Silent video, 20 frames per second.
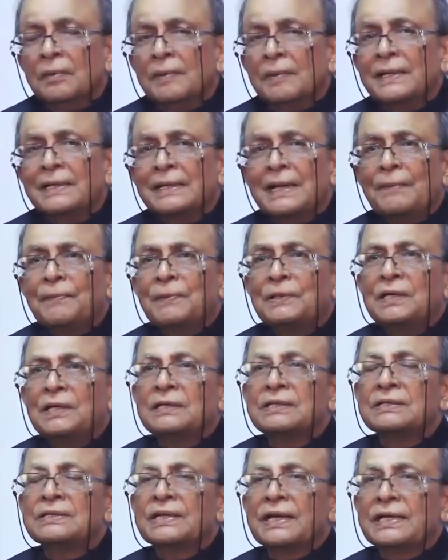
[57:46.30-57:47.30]
my
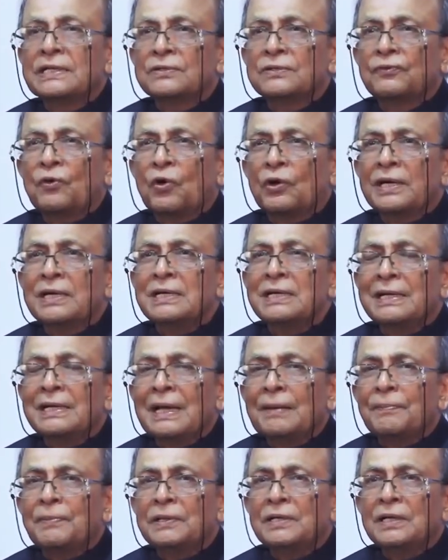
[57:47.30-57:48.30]
capital is raised.
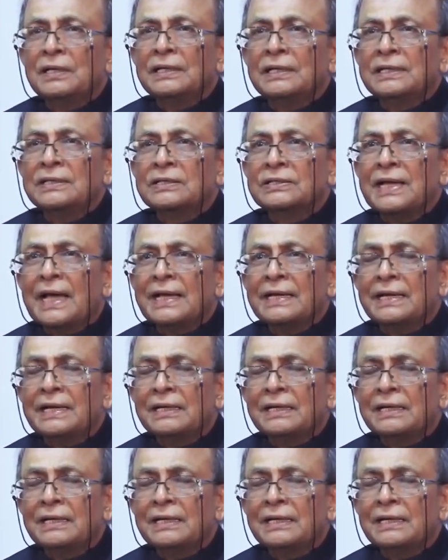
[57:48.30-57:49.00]
Foreign capital is